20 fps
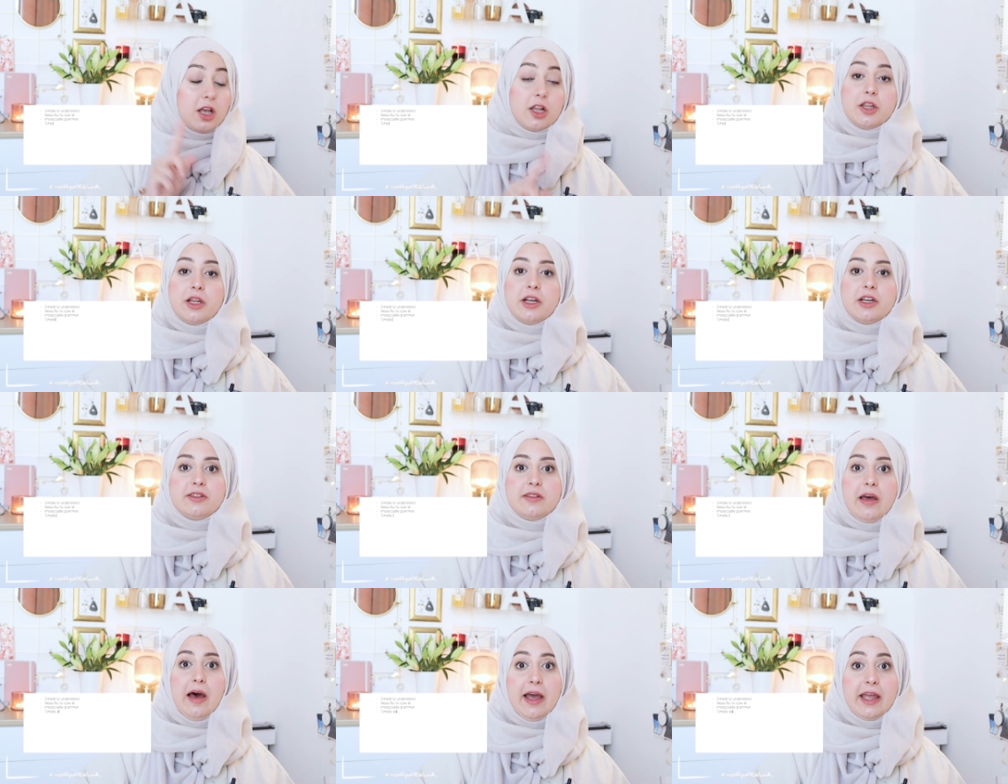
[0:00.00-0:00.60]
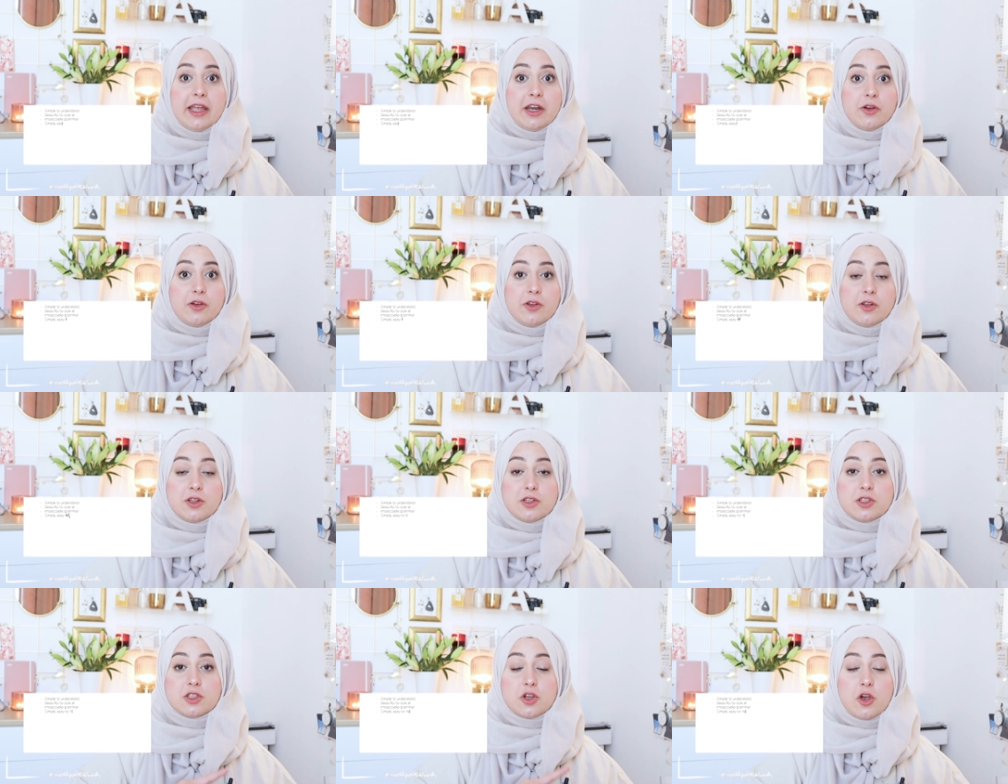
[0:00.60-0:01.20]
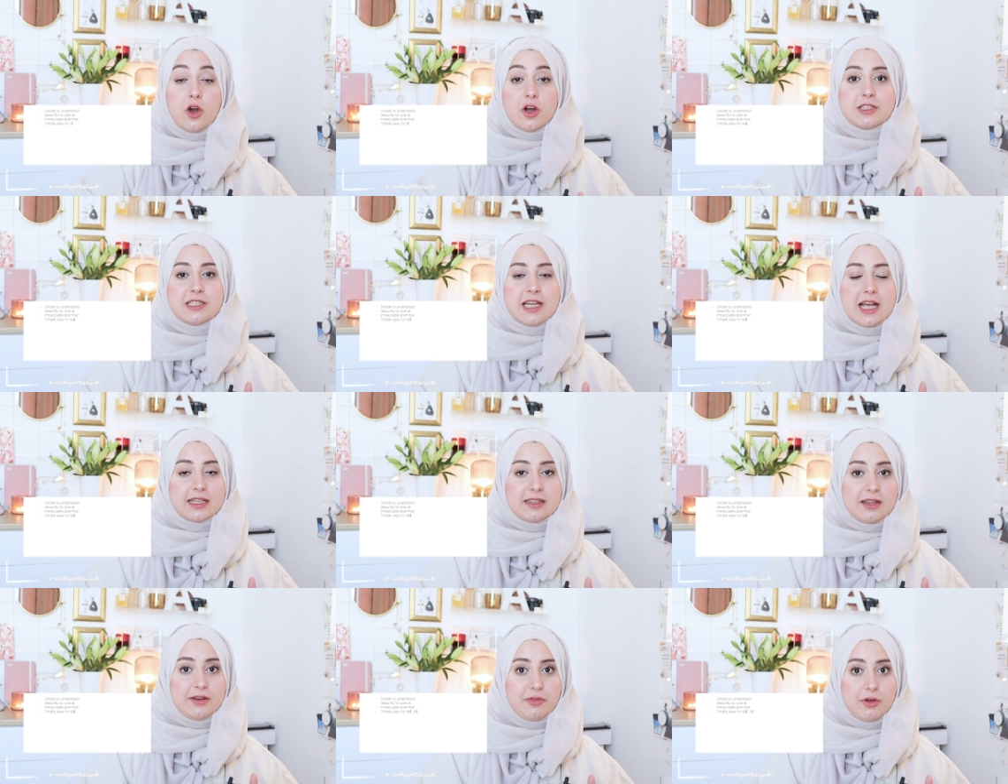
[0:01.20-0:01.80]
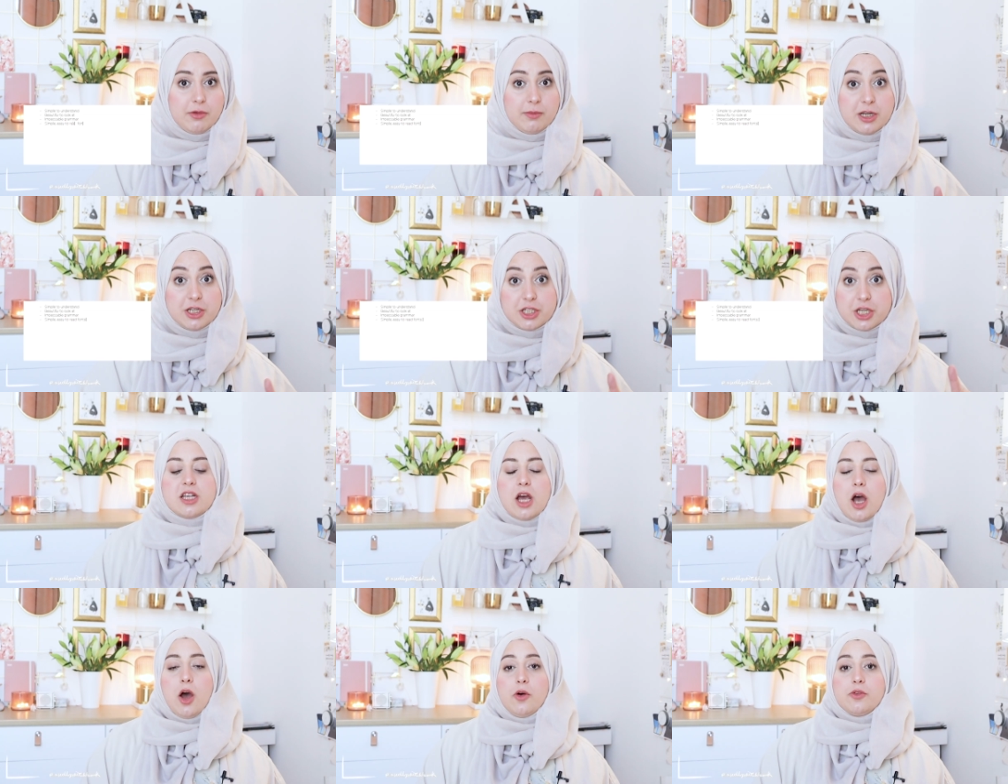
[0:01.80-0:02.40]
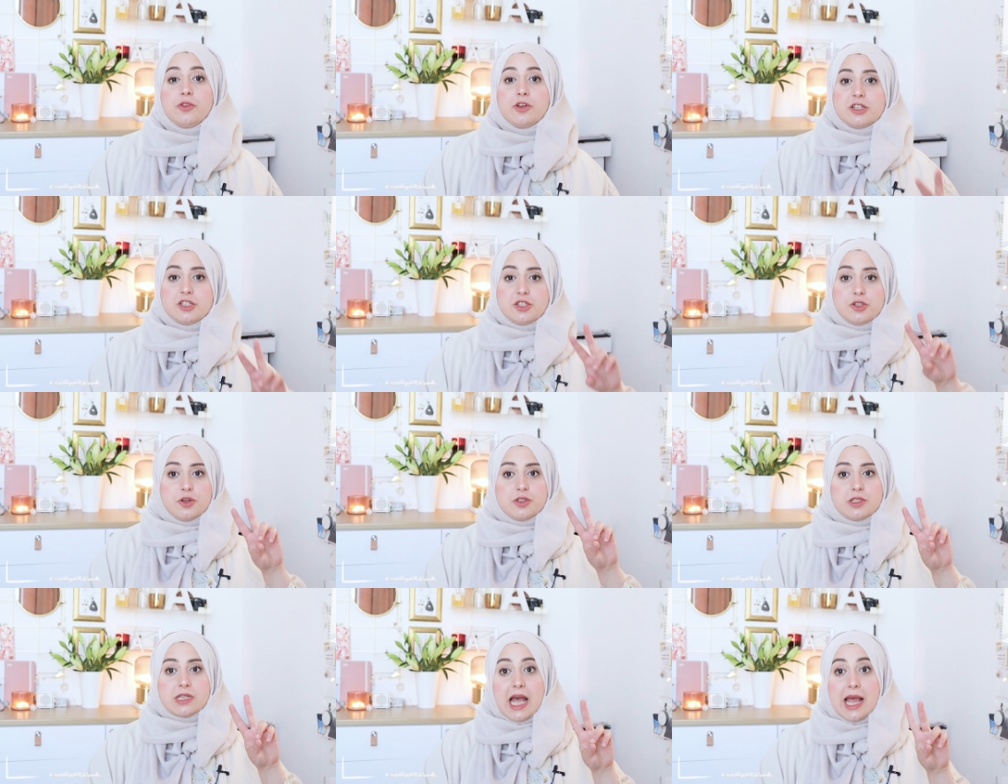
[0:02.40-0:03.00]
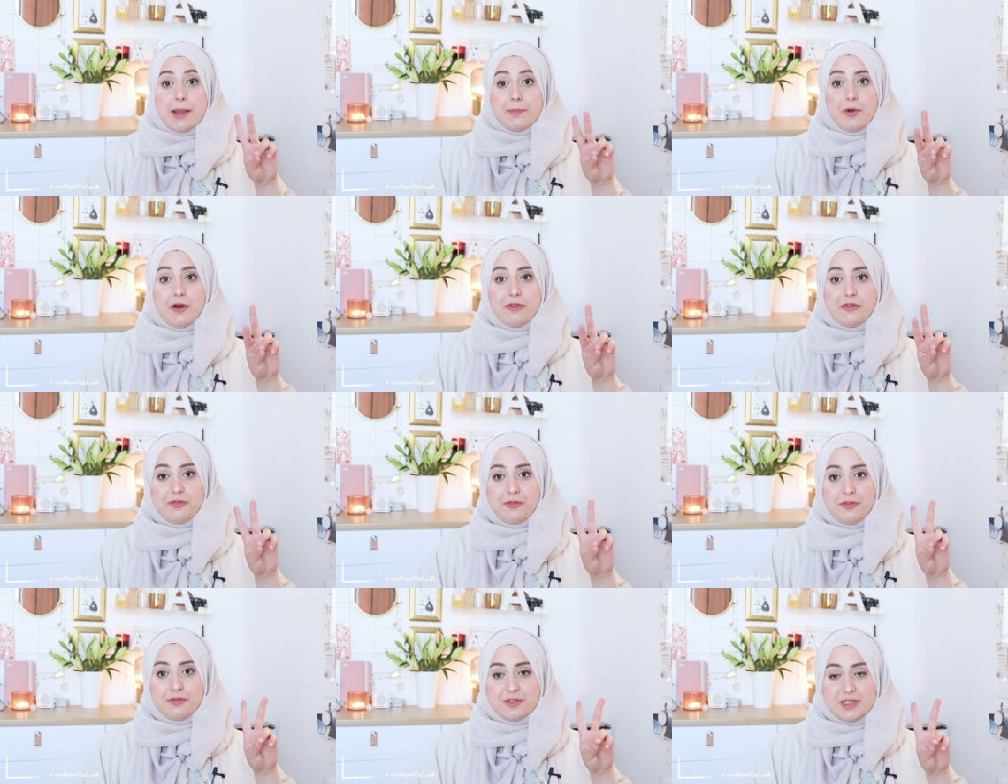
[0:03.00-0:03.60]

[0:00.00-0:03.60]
clear titles, contact information. So there's two types of